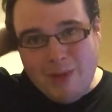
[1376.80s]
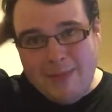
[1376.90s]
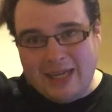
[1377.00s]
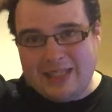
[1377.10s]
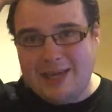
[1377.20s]

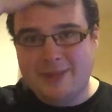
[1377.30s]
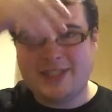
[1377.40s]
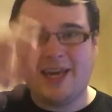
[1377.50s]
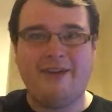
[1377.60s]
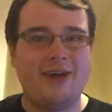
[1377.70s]
Matt
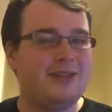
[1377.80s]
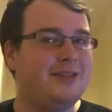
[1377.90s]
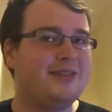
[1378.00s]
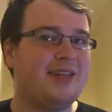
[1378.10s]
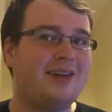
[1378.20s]
Damon's character,
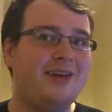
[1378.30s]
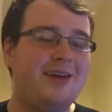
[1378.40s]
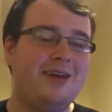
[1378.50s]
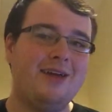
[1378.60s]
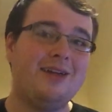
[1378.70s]
he's like,
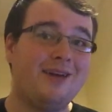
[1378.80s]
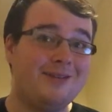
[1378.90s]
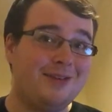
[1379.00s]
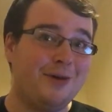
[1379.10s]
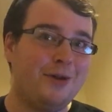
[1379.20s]

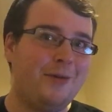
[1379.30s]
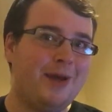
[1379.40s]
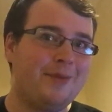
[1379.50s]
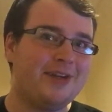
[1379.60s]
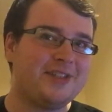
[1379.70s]
the only way
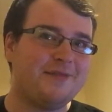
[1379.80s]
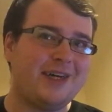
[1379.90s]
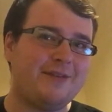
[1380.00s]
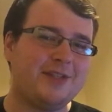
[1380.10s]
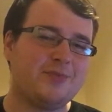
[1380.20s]
I'm going to
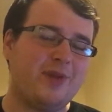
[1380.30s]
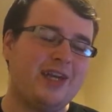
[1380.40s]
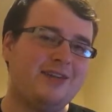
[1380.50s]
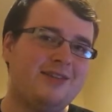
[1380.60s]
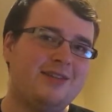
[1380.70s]
survive on this
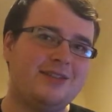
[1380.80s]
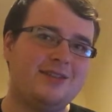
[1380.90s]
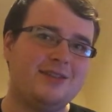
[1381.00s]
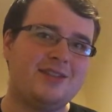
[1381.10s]
planet is to